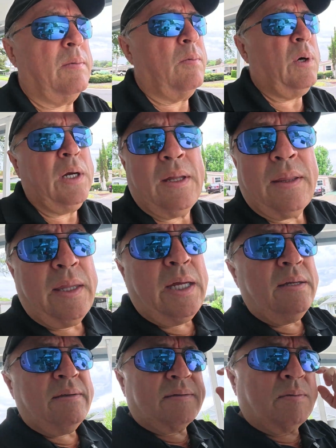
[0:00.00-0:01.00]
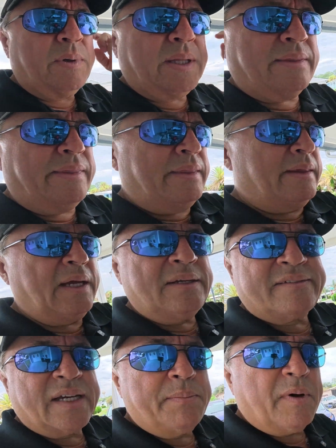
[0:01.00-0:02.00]
one of the things with this
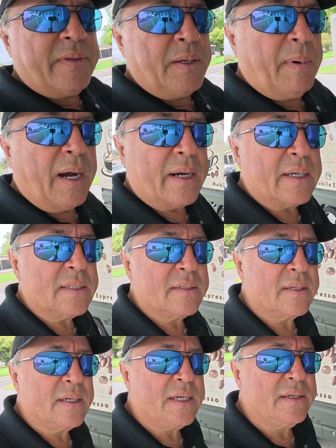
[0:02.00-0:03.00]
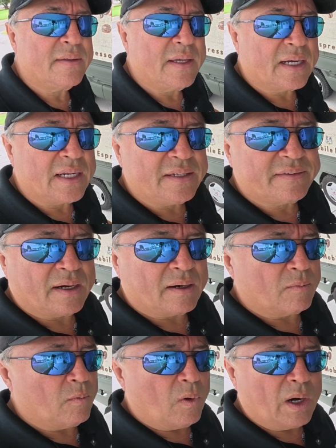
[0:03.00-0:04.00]
type of device is that it's a
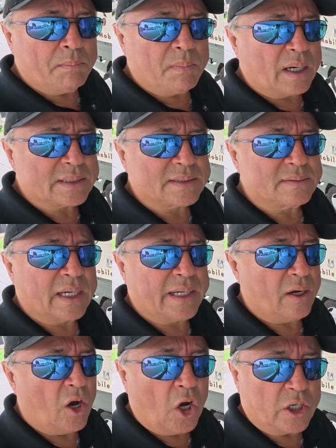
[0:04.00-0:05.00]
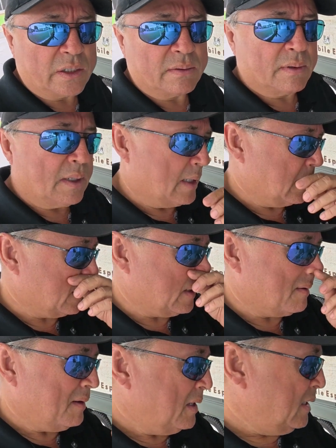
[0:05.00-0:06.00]
one button, like on. Like
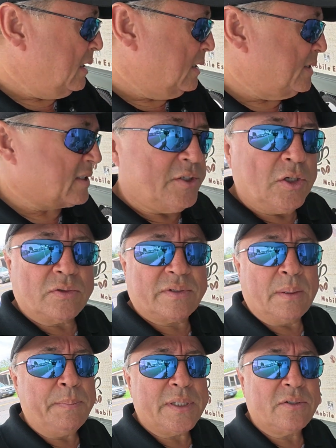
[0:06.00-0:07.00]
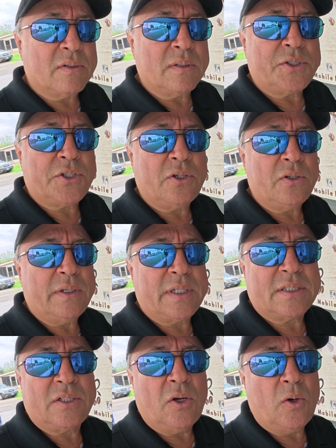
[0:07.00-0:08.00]
there's no temperature control.
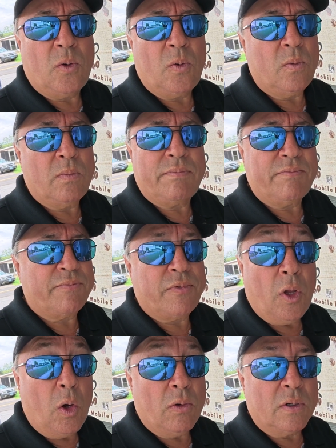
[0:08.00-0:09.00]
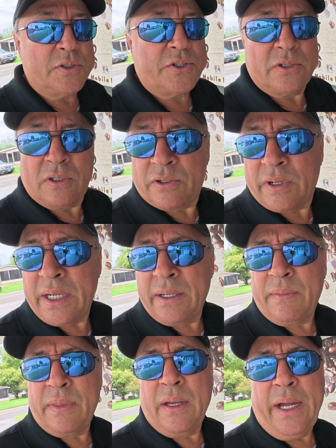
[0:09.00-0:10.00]
There's no flow control, right?
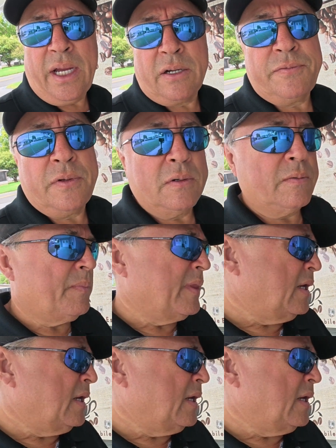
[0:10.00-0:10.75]
Airflow.